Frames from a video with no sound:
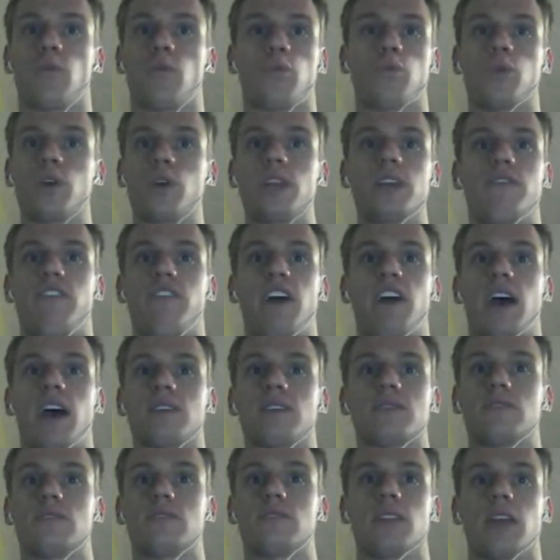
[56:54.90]
it really
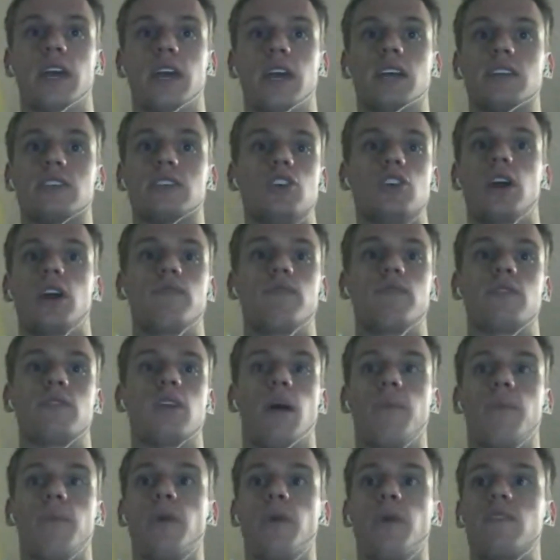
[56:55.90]
fast. Like it's not even.
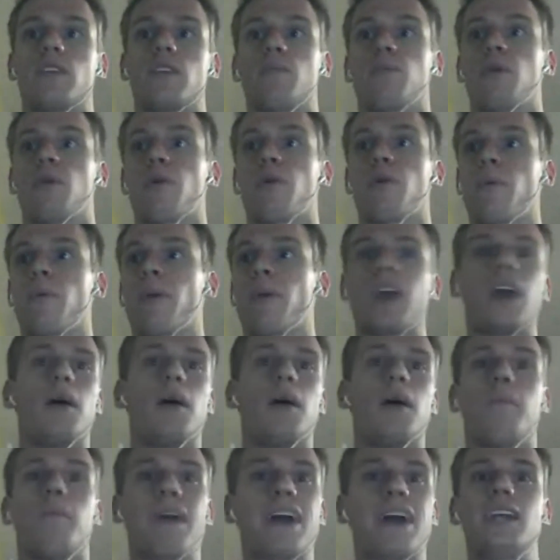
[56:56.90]
I'm not even at the point where I'm like,
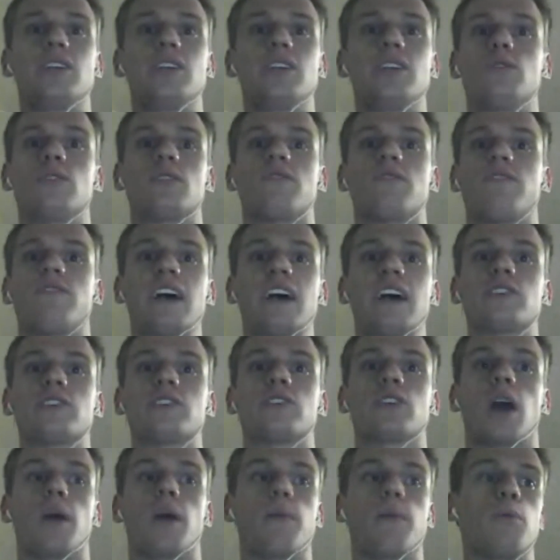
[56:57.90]
man, I need to do this
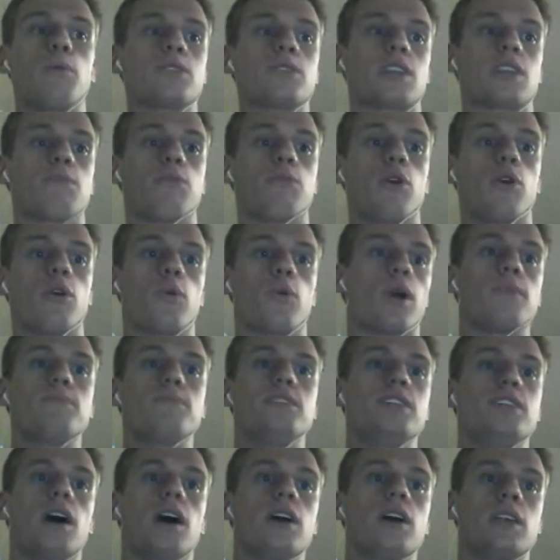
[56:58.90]
faster. I'm almost at the point where I'm
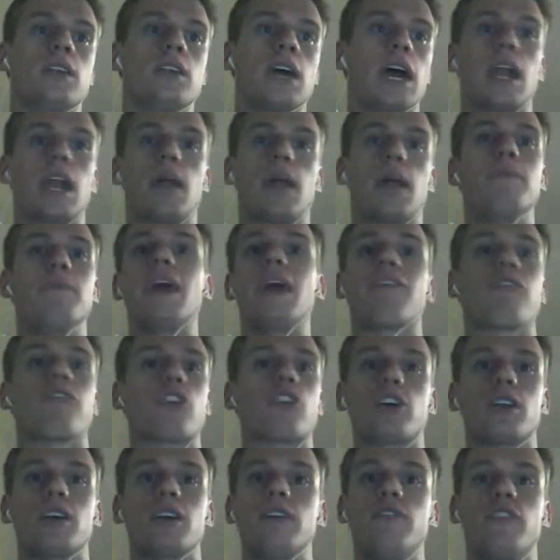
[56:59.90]
done, and I'm never
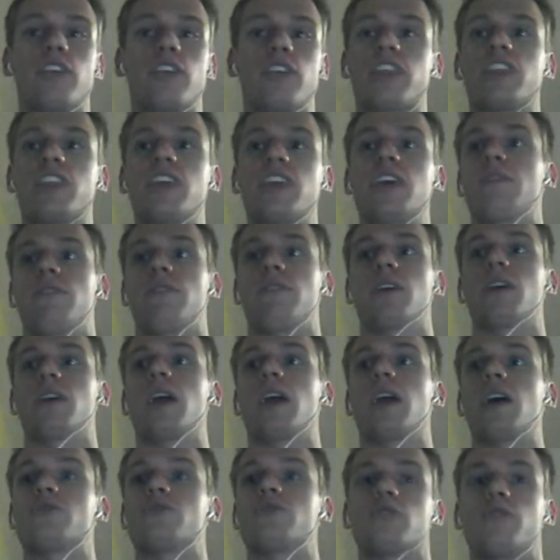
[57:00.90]
going to even think of it
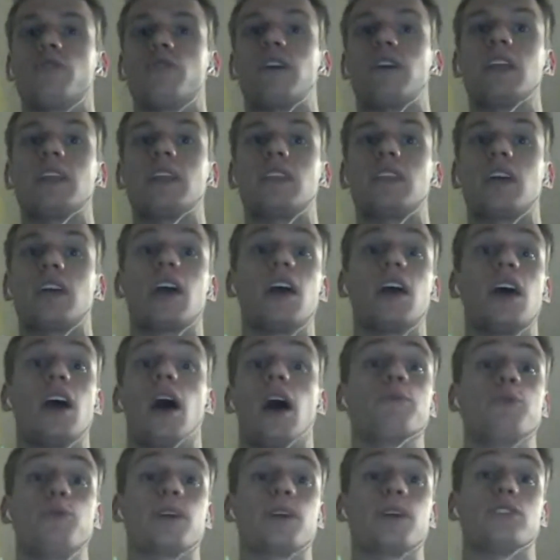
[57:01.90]
again. So if anything,
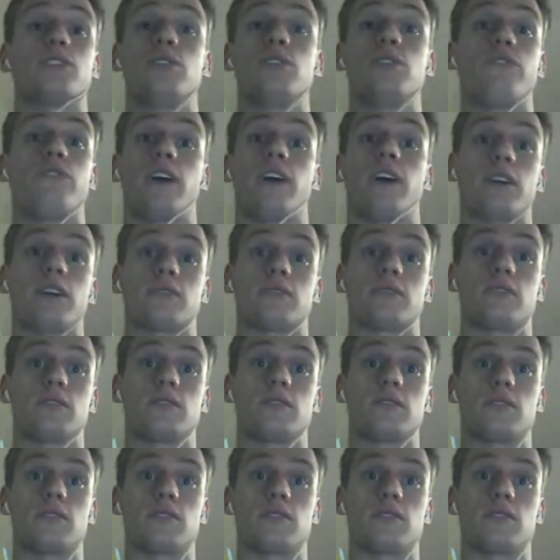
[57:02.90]
I'm doing it too fast.